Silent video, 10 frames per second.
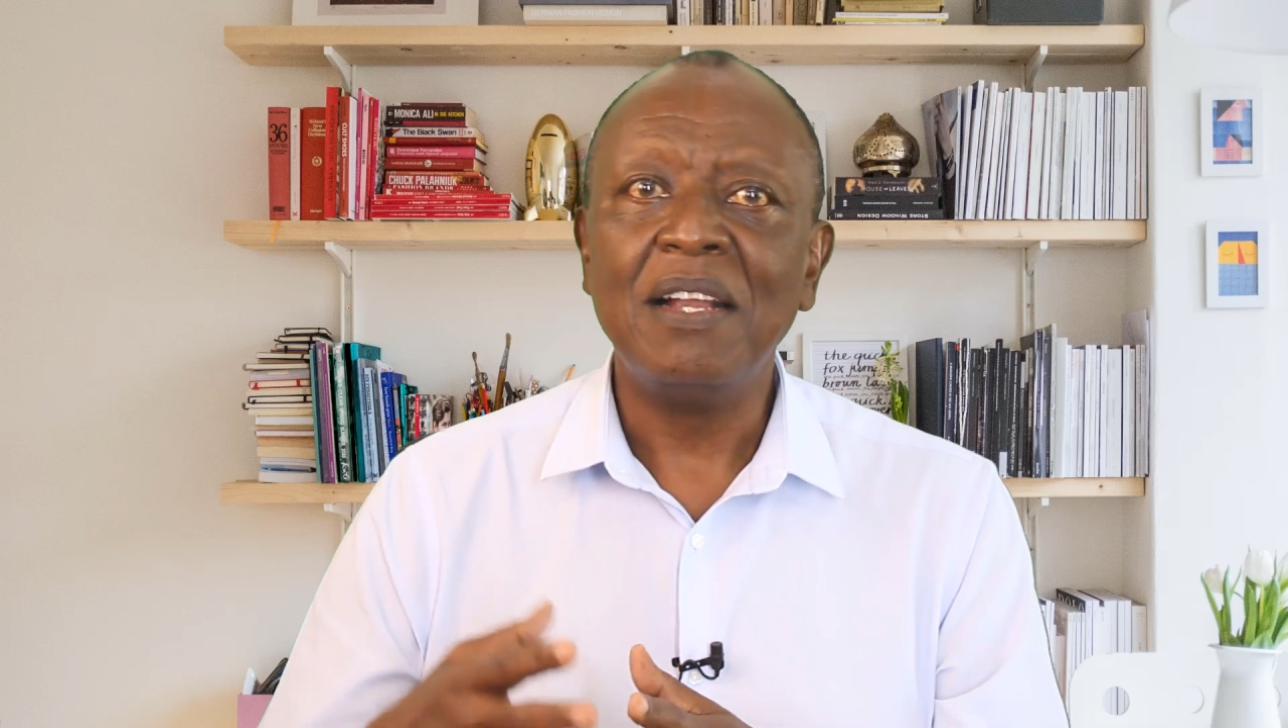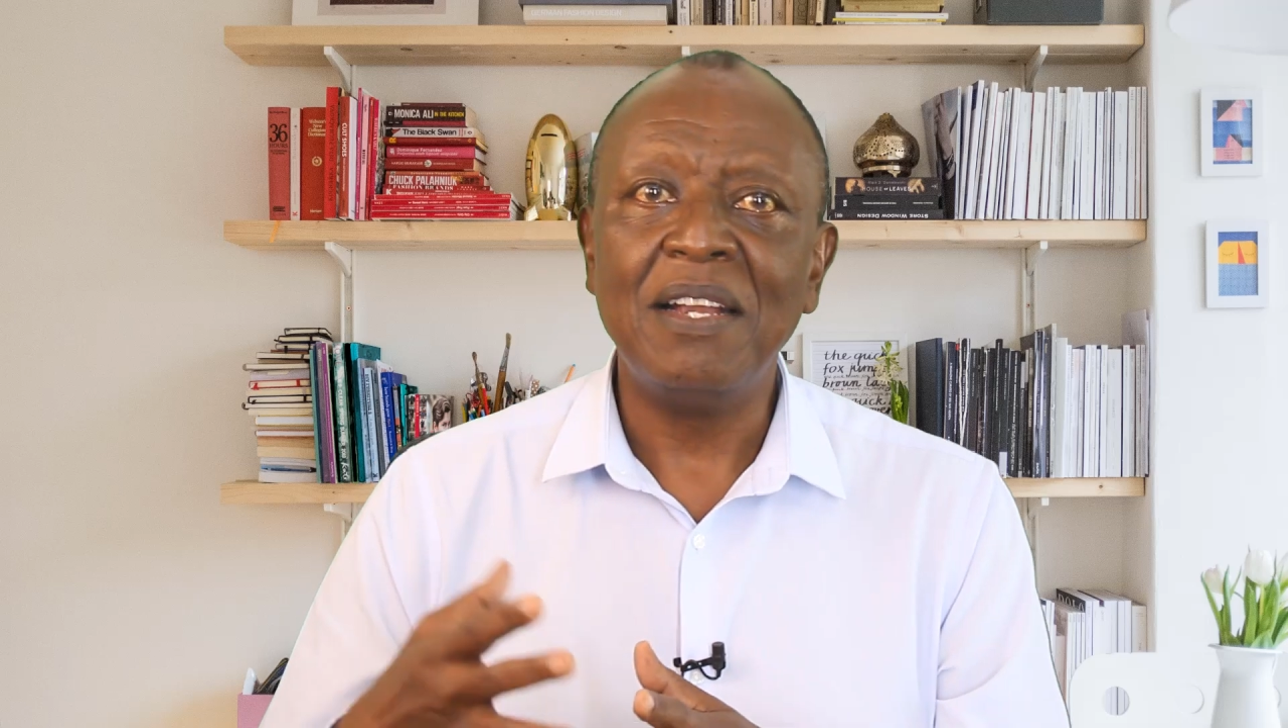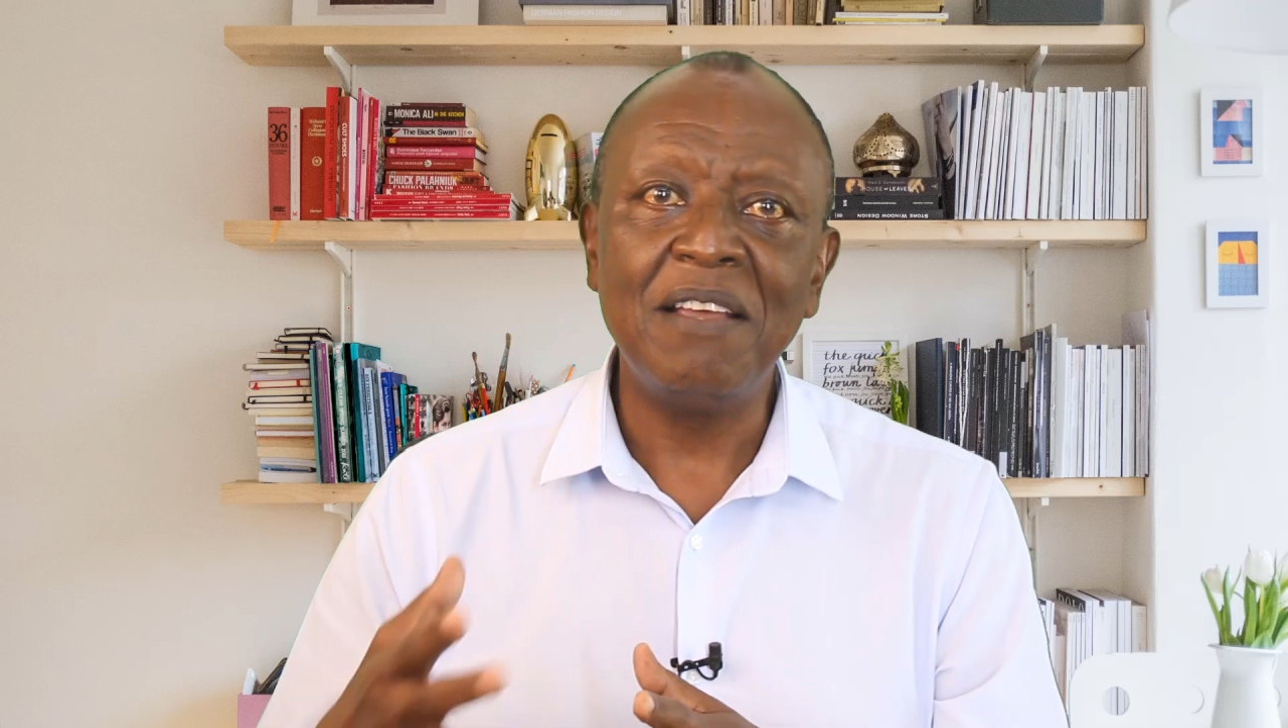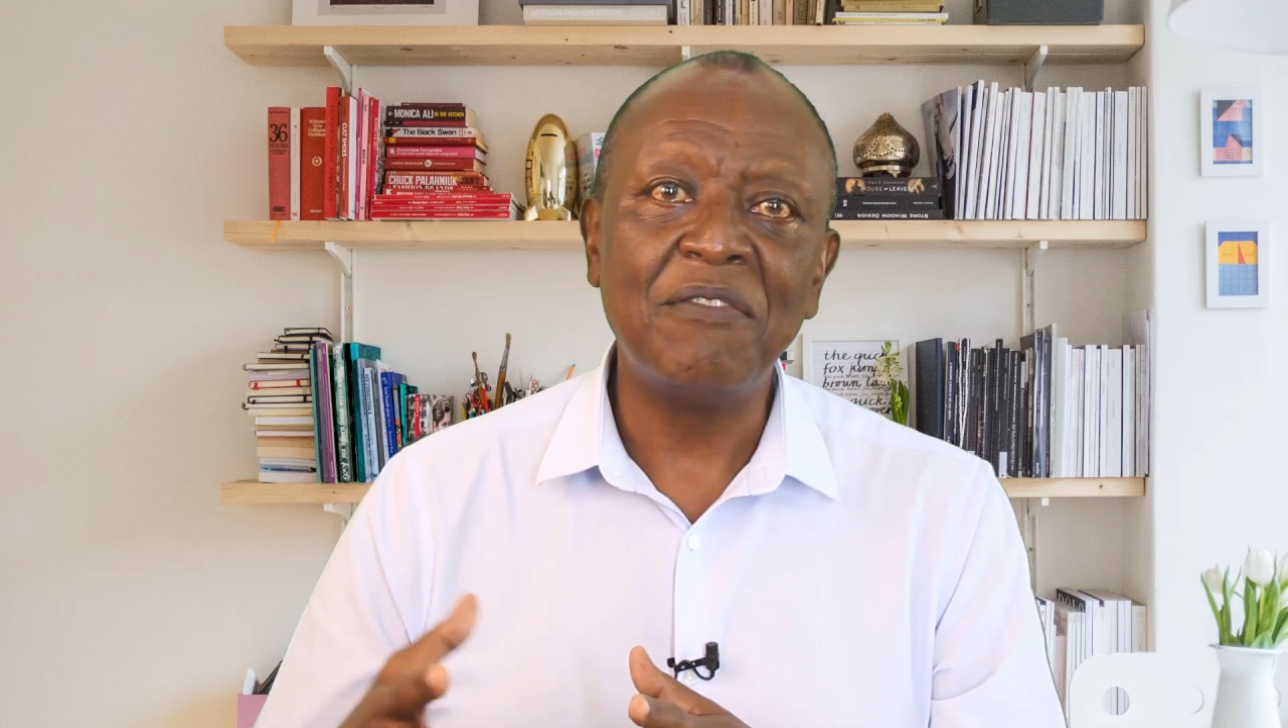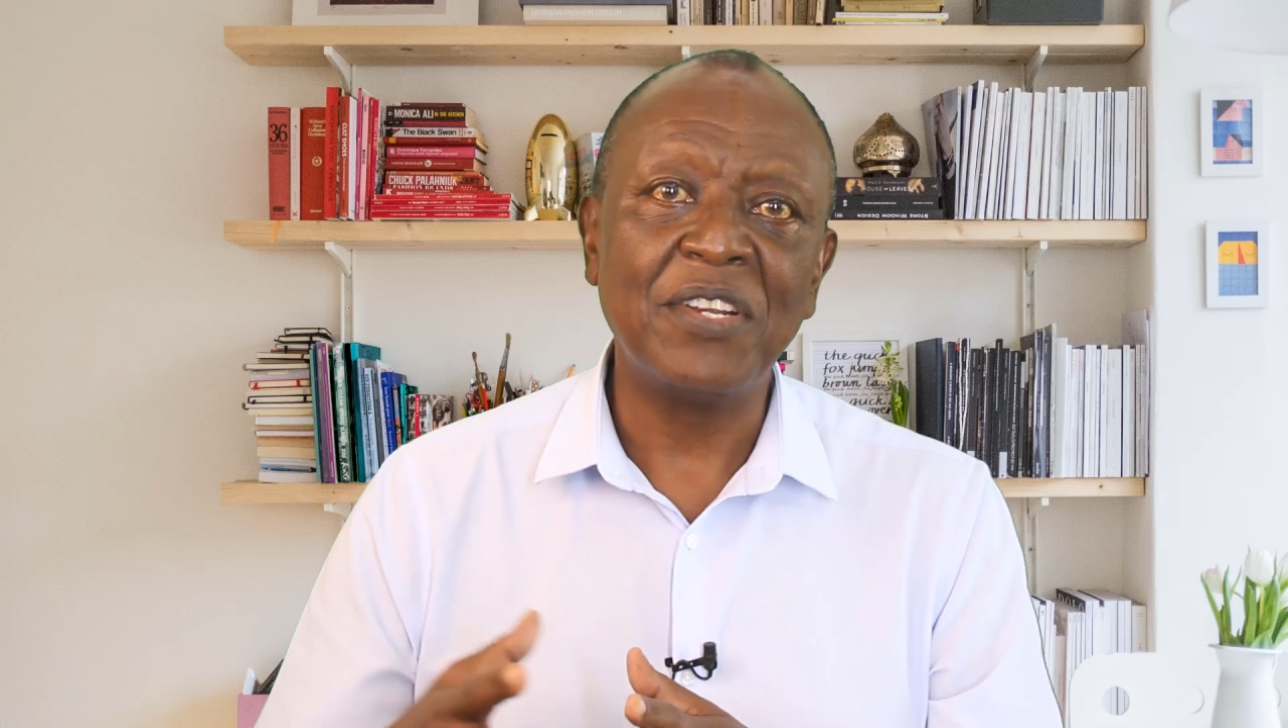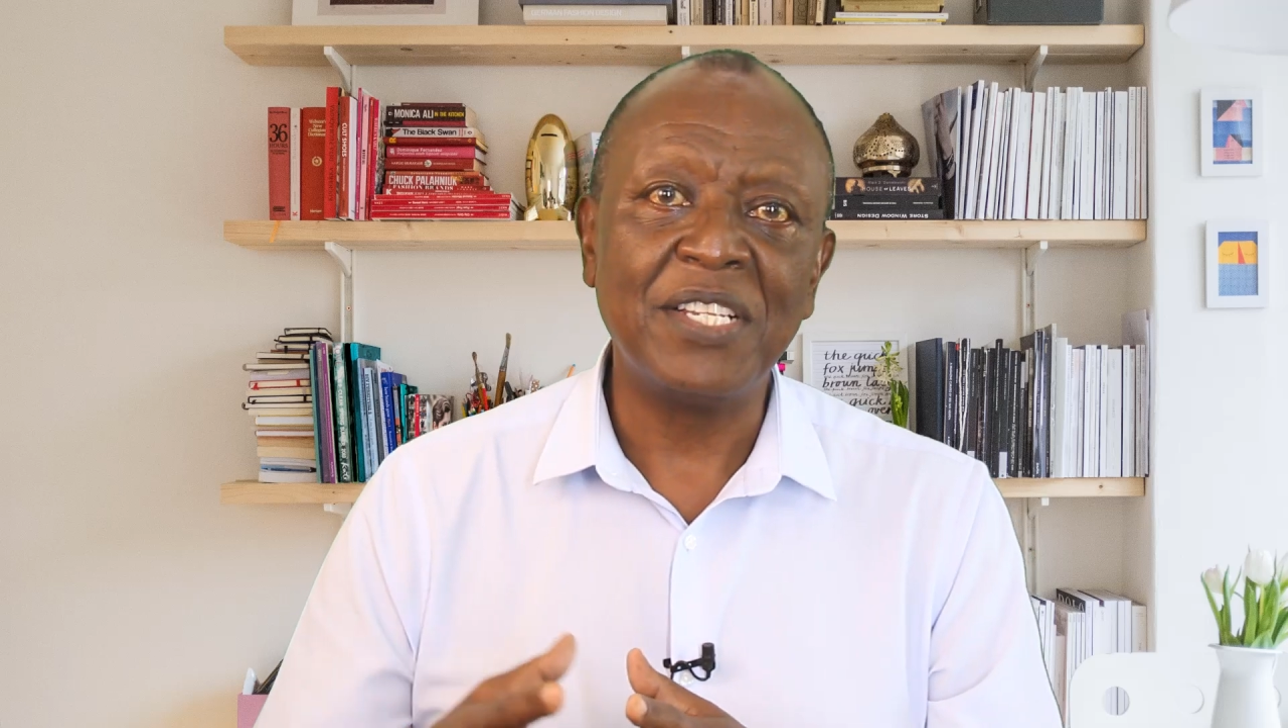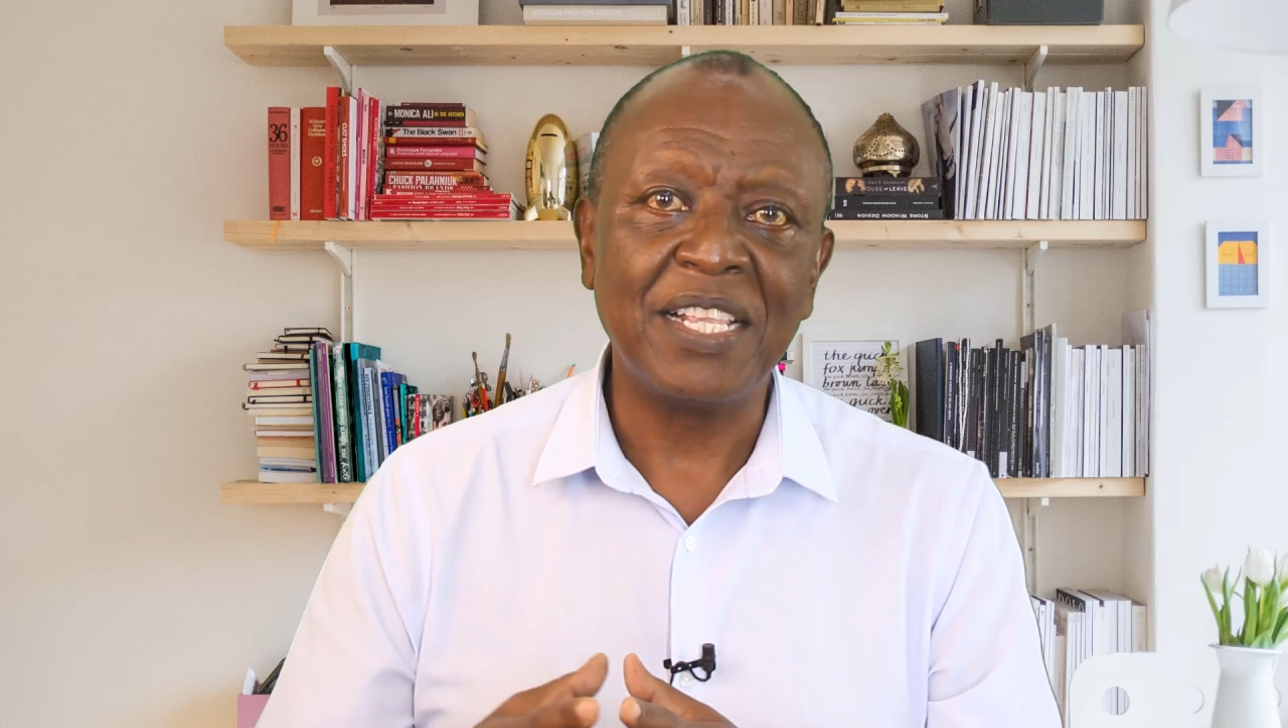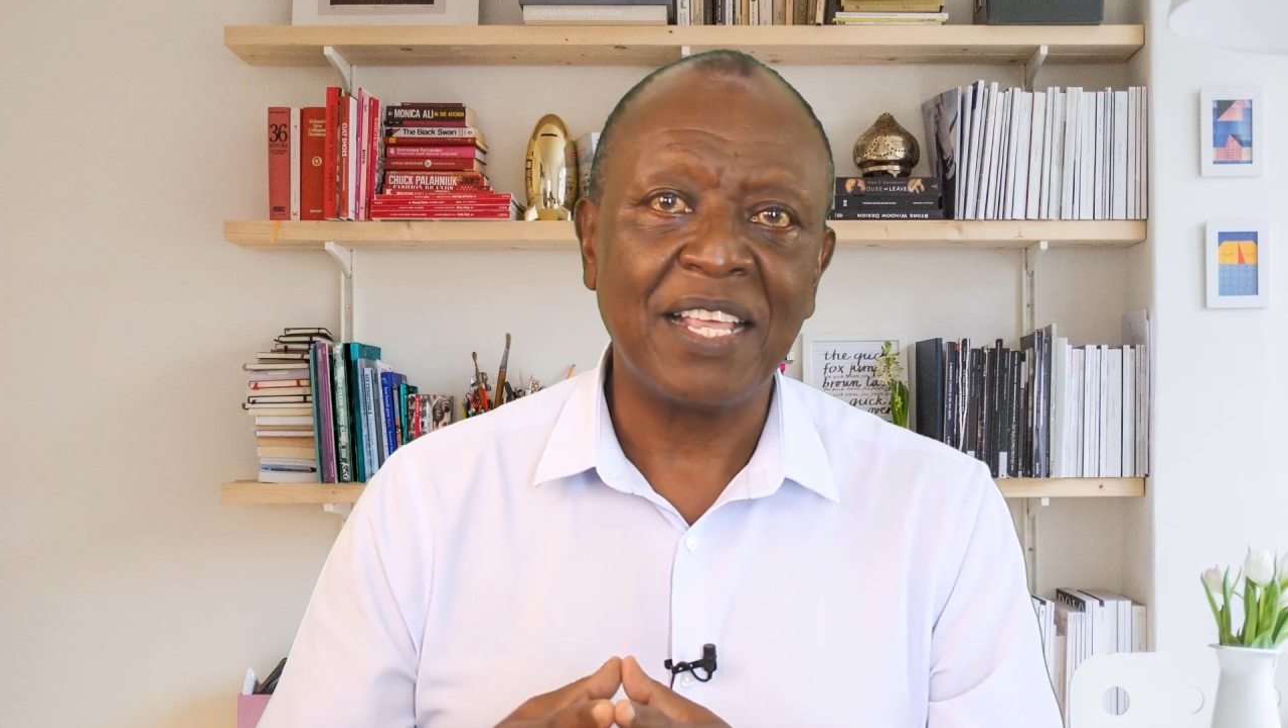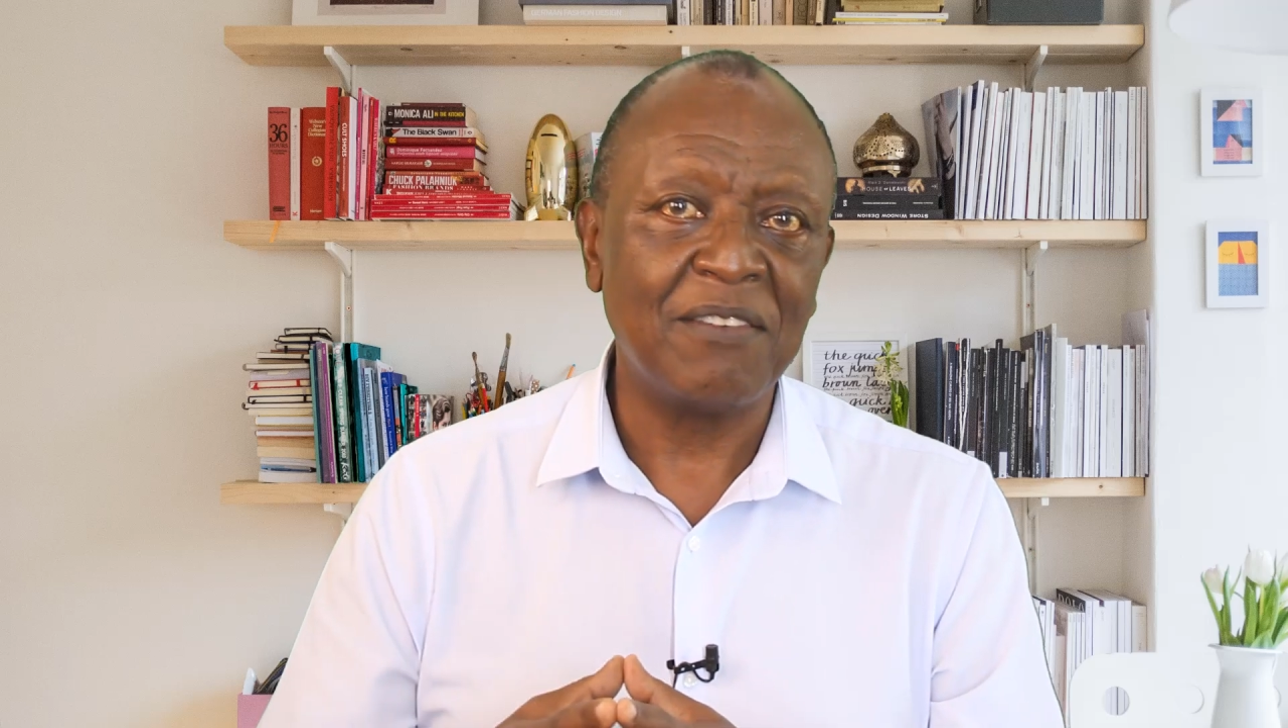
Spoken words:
leveraging